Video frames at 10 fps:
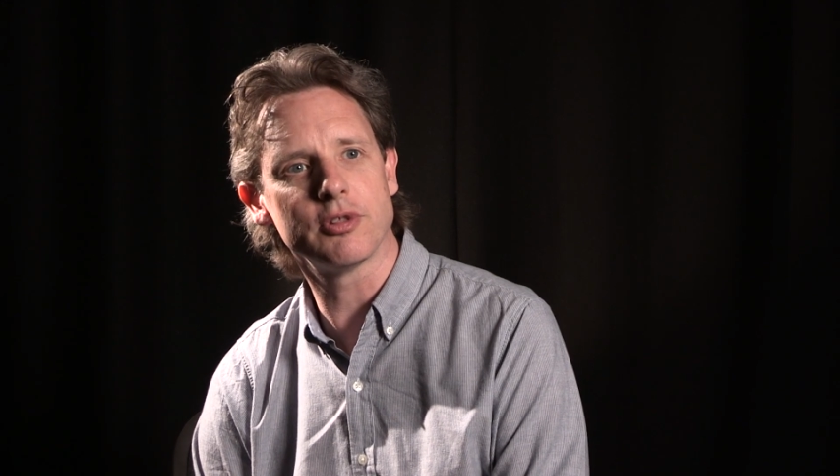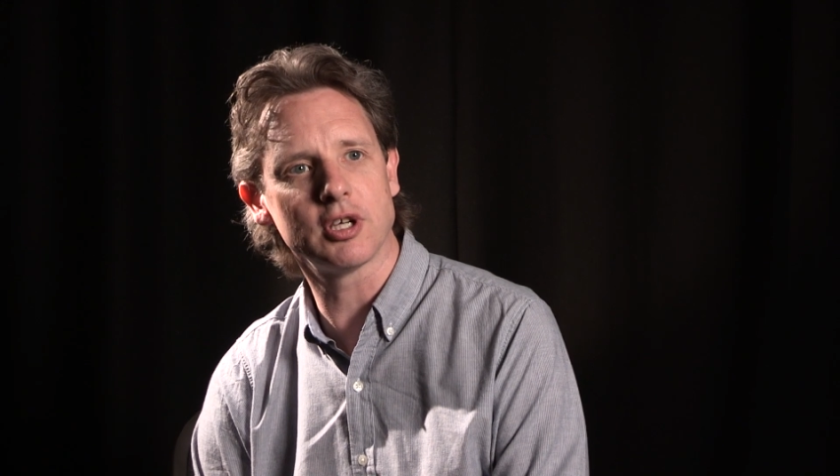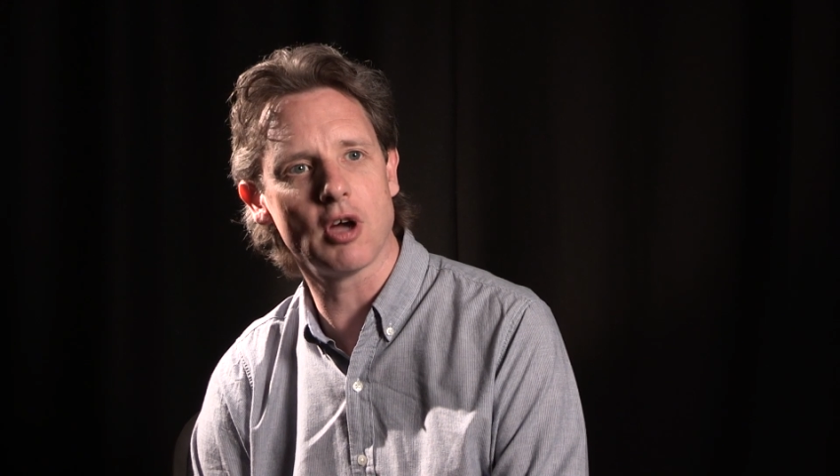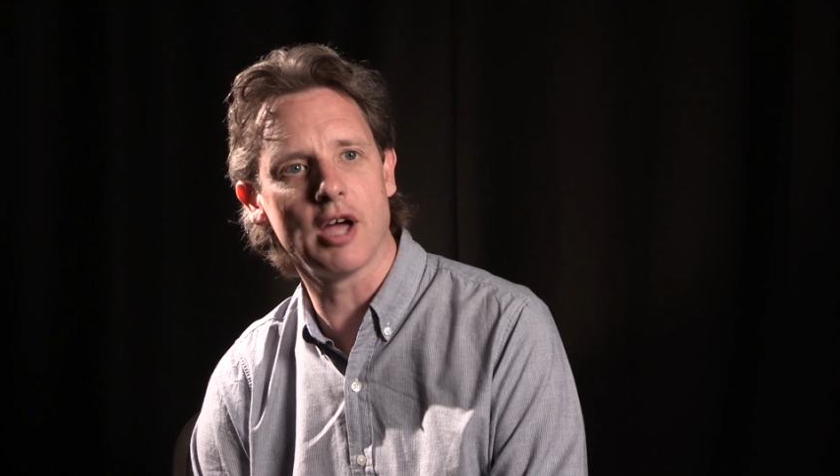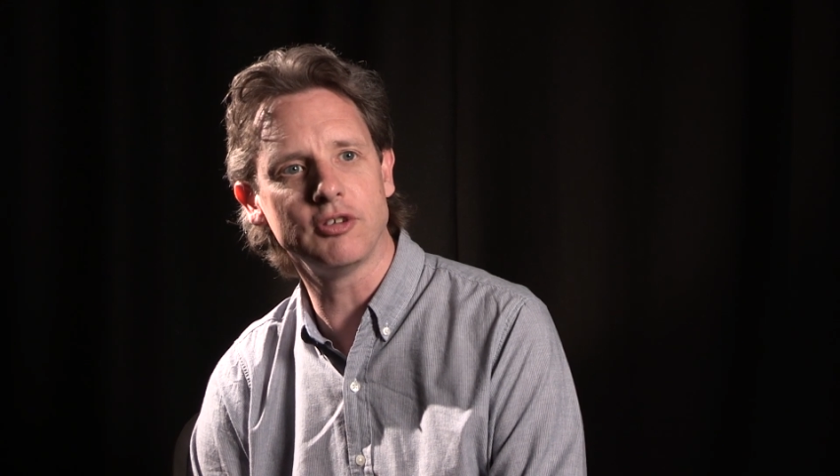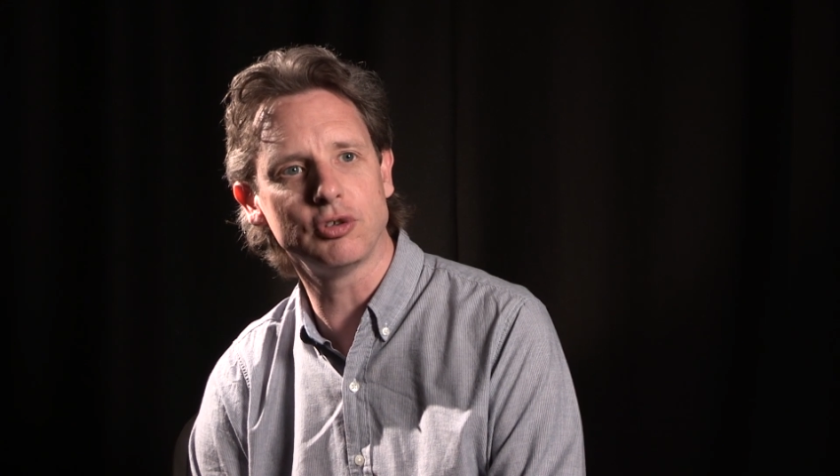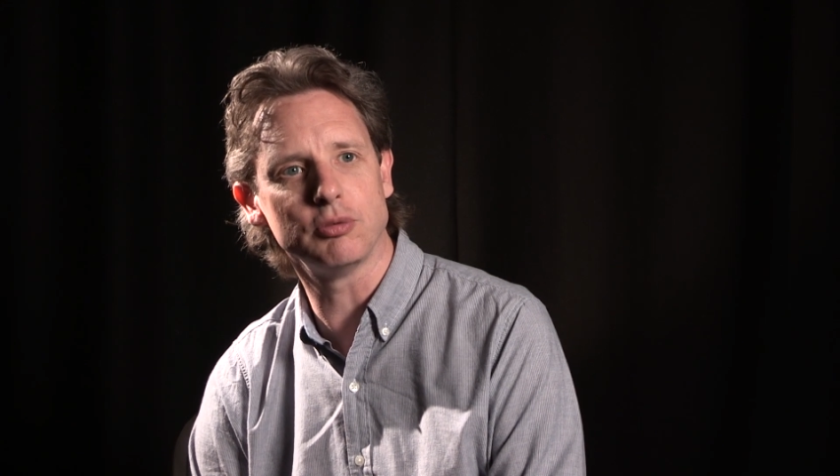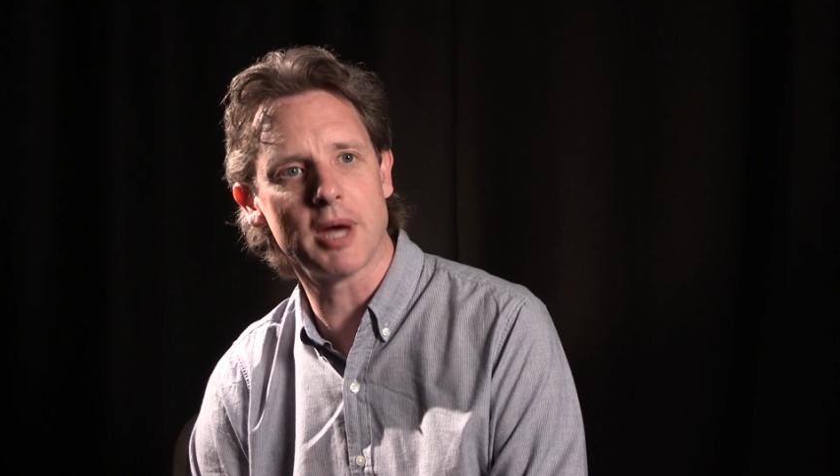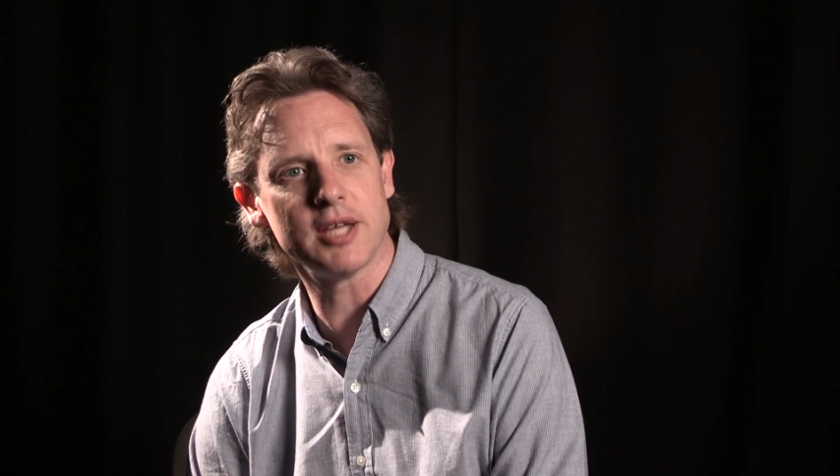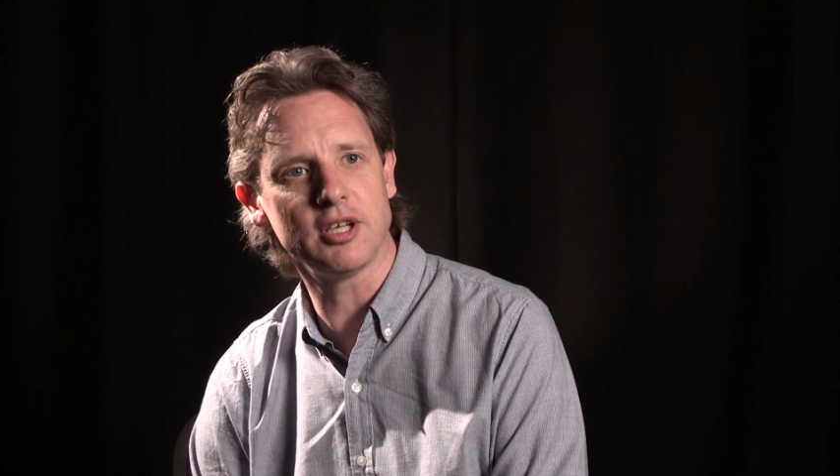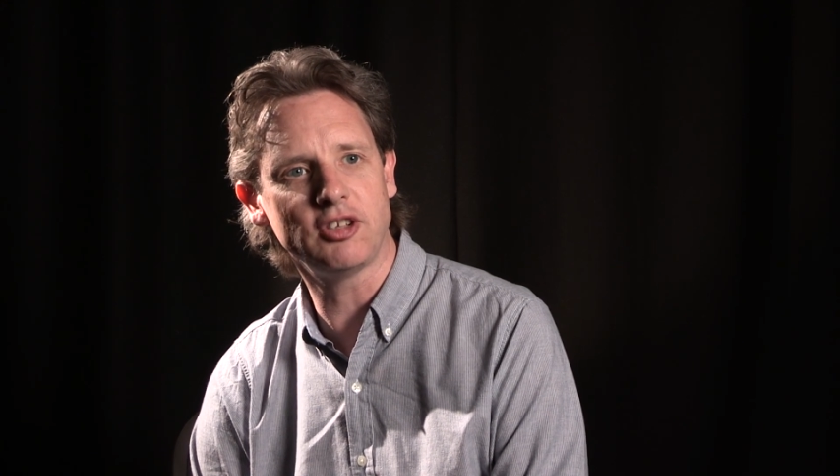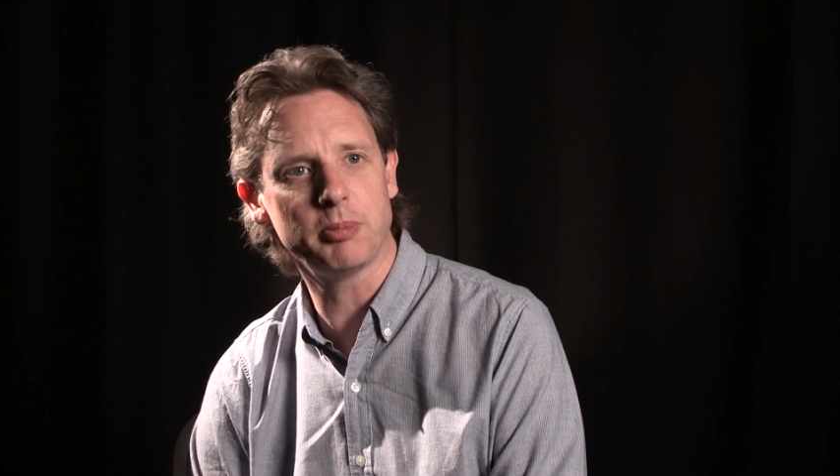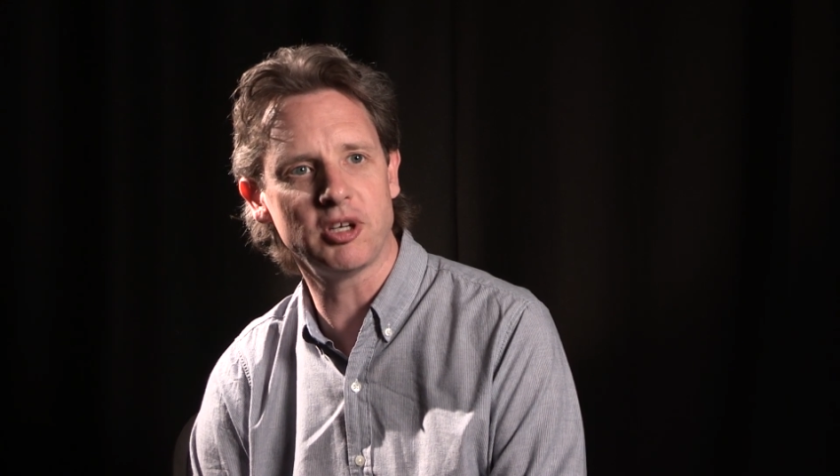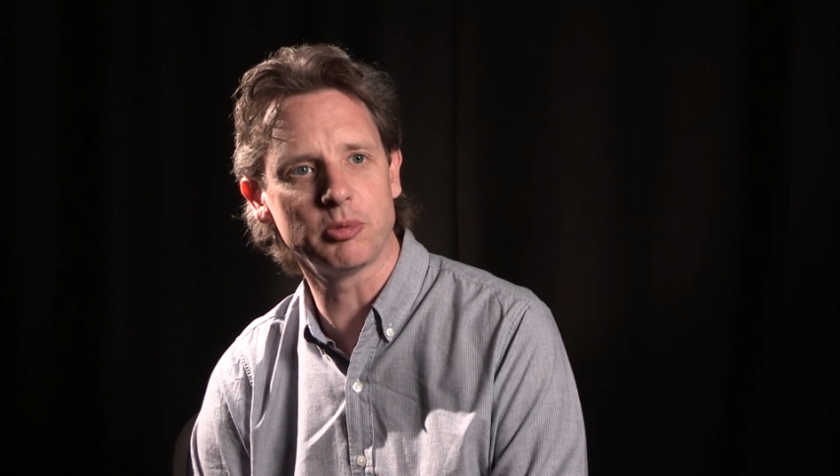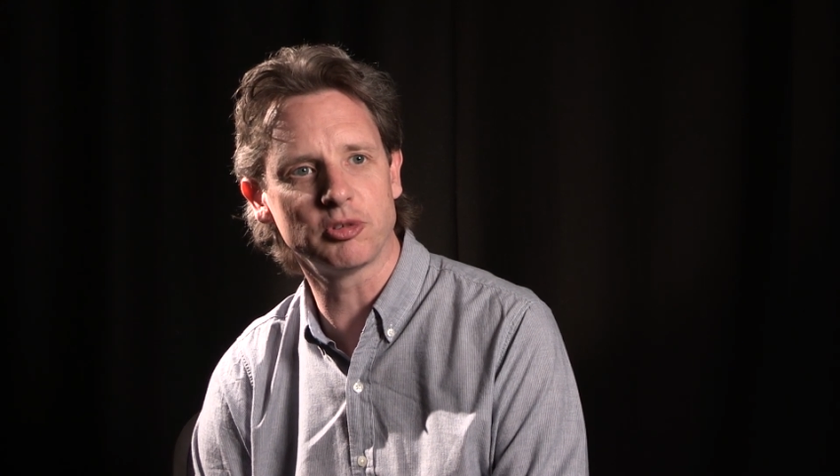The guys who made The
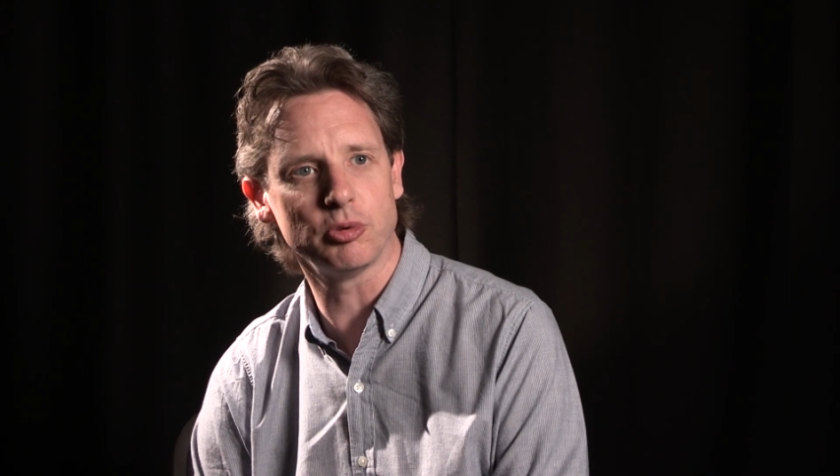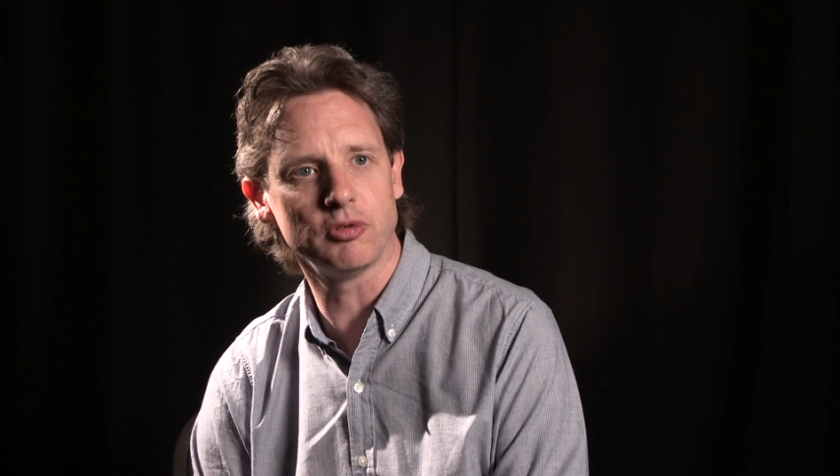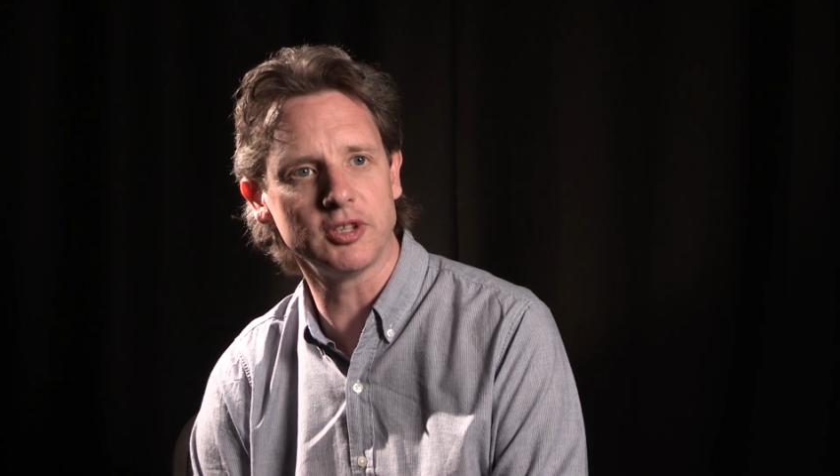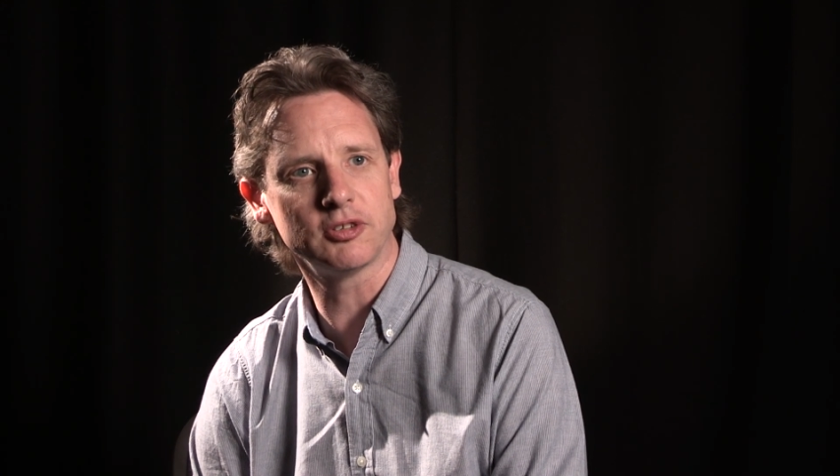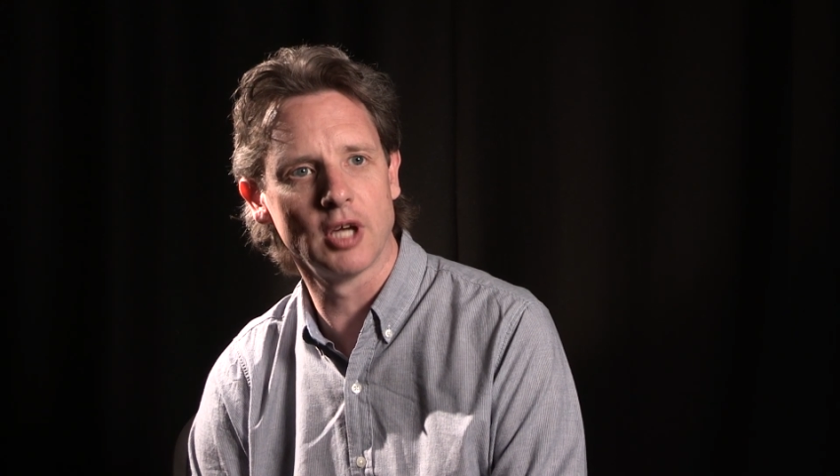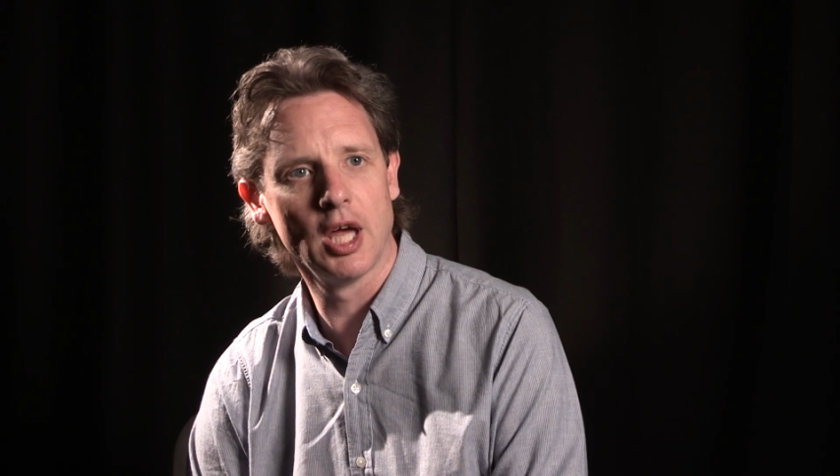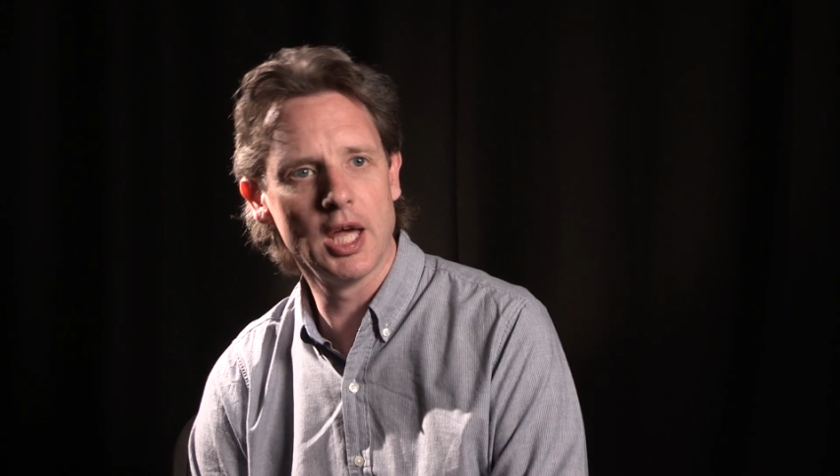Expendables movies